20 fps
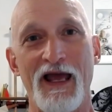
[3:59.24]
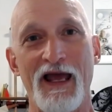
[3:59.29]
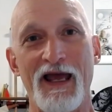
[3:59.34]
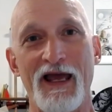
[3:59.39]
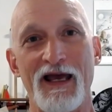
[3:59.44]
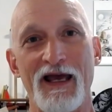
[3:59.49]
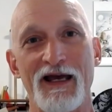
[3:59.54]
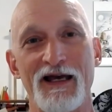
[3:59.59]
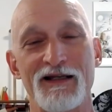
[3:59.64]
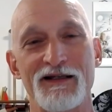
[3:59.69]

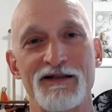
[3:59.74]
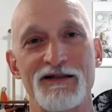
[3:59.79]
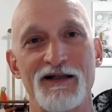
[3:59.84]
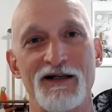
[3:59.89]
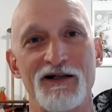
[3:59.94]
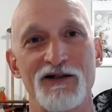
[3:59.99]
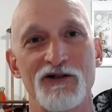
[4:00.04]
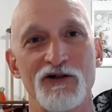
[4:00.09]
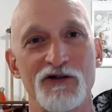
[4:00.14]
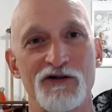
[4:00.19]
and
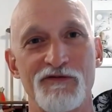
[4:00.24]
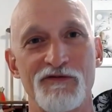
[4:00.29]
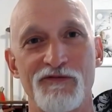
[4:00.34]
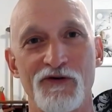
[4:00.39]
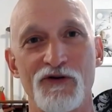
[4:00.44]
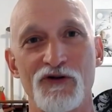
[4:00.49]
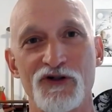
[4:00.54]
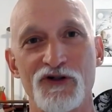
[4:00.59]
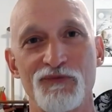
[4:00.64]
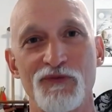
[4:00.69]
look
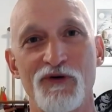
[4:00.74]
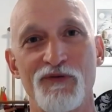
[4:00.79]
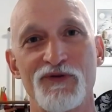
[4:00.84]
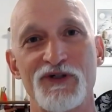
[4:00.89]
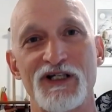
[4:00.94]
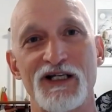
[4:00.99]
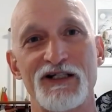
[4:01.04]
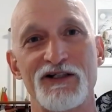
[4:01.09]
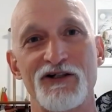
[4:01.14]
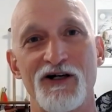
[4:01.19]
for those
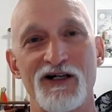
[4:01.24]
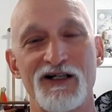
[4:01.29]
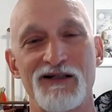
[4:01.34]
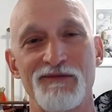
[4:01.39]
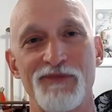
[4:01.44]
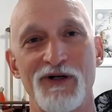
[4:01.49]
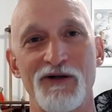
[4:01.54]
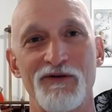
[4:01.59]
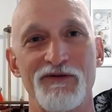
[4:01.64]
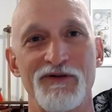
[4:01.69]
movements I talked
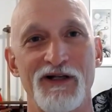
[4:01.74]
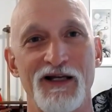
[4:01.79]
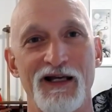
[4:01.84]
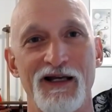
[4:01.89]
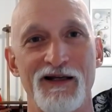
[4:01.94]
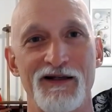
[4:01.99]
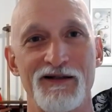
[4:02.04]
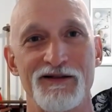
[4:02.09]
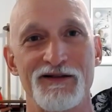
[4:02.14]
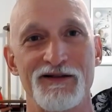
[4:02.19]
about.
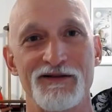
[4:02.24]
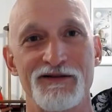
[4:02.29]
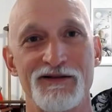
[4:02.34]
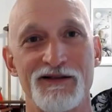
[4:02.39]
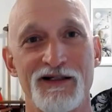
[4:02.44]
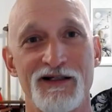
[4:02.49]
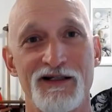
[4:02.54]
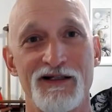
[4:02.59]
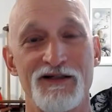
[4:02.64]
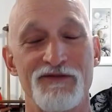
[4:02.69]
And
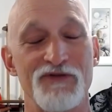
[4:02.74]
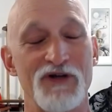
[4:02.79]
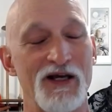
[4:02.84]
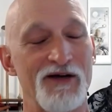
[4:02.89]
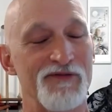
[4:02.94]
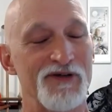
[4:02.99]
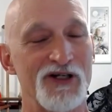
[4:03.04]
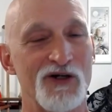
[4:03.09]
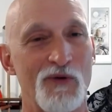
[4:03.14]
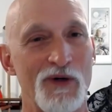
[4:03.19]
if you
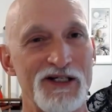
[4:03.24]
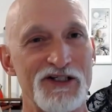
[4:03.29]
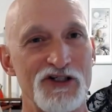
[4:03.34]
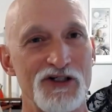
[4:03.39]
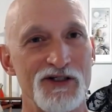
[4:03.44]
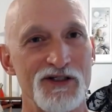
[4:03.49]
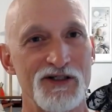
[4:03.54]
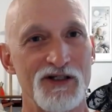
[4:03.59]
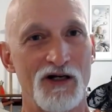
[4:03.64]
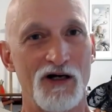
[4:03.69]
have any
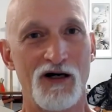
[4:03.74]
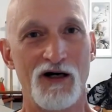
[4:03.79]
questions,